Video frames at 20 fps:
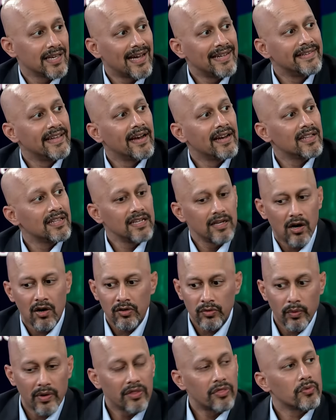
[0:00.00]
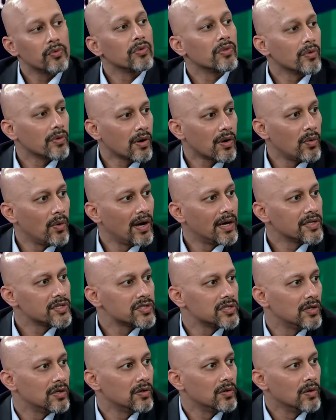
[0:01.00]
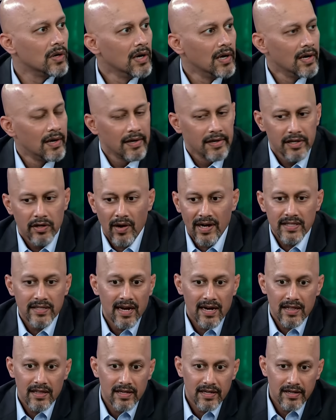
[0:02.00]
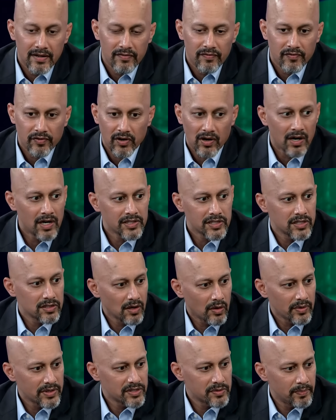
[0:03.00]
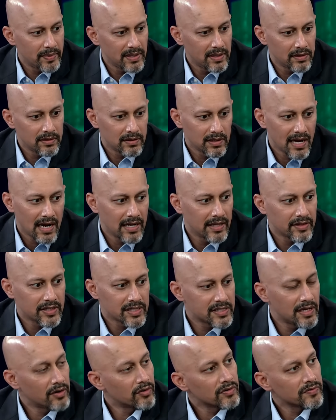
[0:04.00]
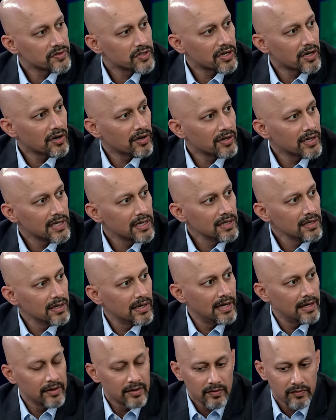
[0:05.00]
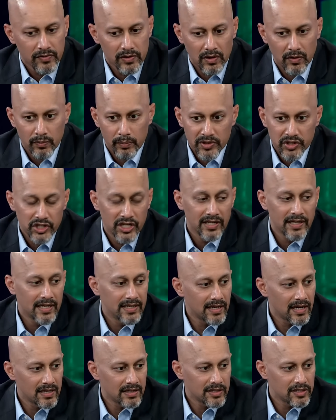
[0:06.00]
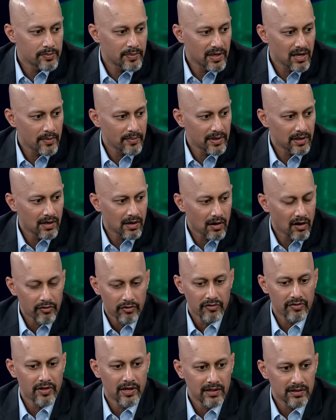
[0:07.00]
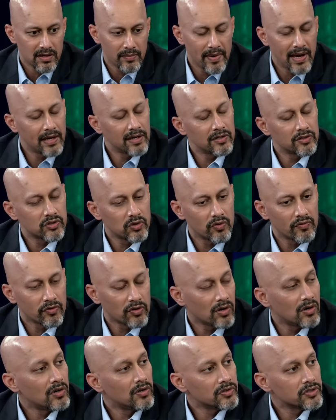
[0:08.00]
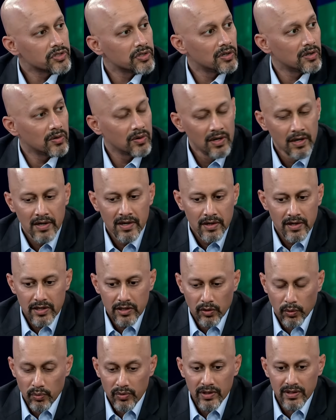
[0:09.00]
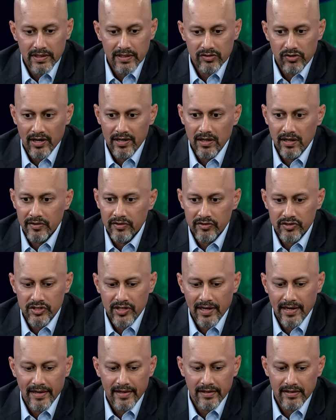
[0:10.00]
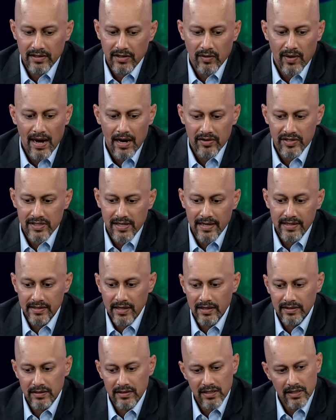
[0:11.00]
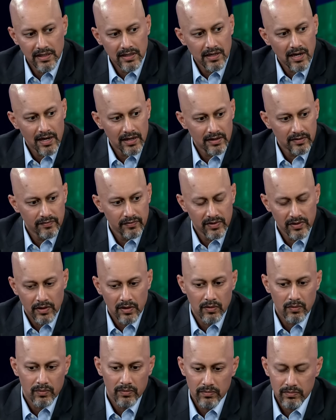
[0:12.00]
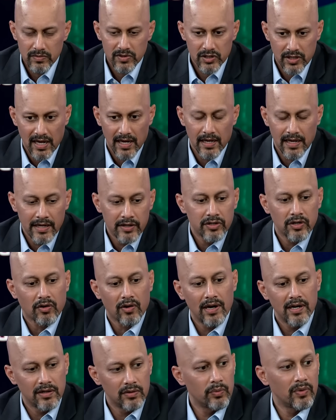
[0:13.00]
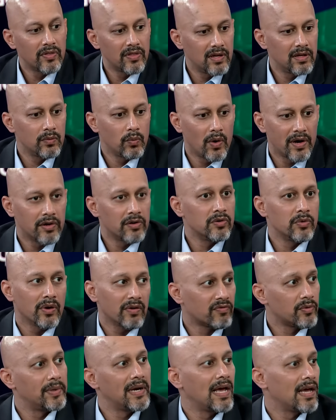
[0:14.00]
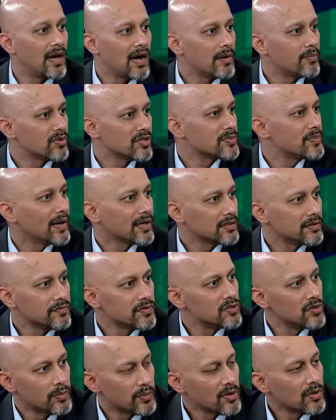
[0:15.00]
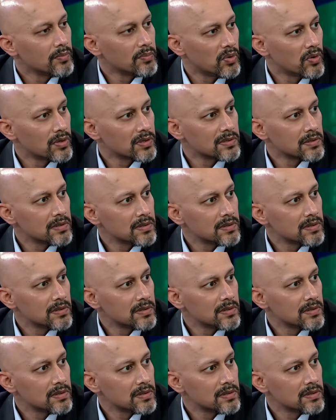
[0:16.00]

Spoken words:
identity all the way through the request? So, you know, identity for us has always been kind of at the center of security, and, you know, machine identity is becoming a harder thing to manage overall. So, you know, really trying to understand, you know, how does identity kind of, you know, stay integrated within what you're doing from an AI perspective, super important.